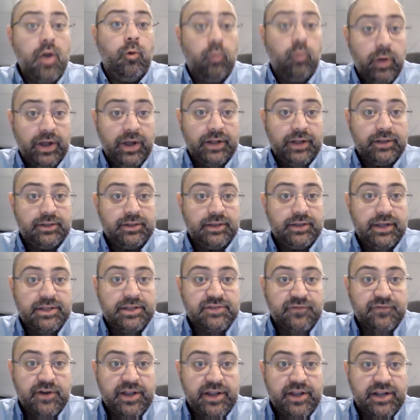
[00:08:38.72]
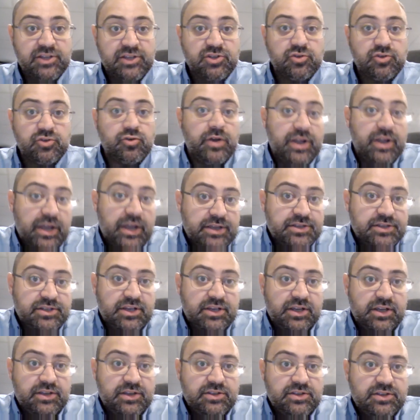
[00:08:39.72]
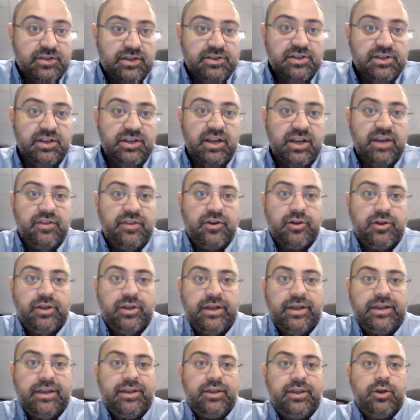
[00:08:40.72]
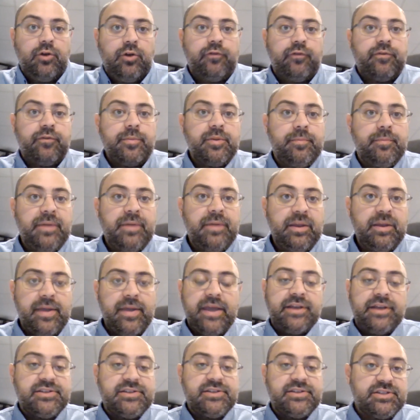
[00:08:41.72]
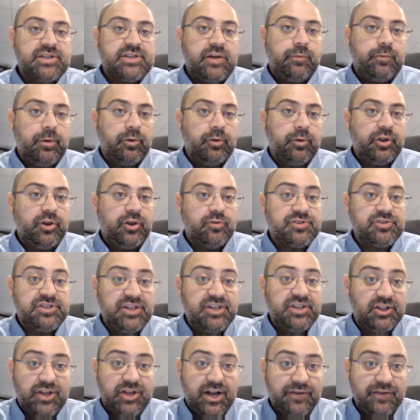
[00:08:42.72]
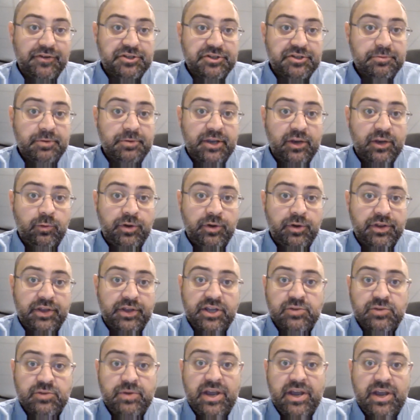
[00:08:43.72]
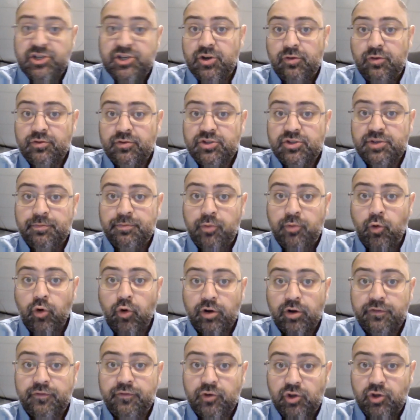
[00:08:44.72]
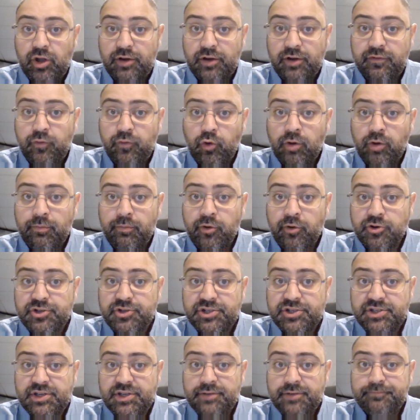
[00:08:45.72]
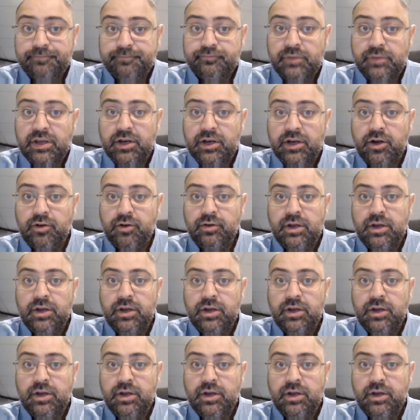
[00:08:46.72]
Well, it's funny because so as indicated there, like, from the big banks and stuff, we really don't see a lot of it to begin with because we actually don't support full-on foreign purchasing, like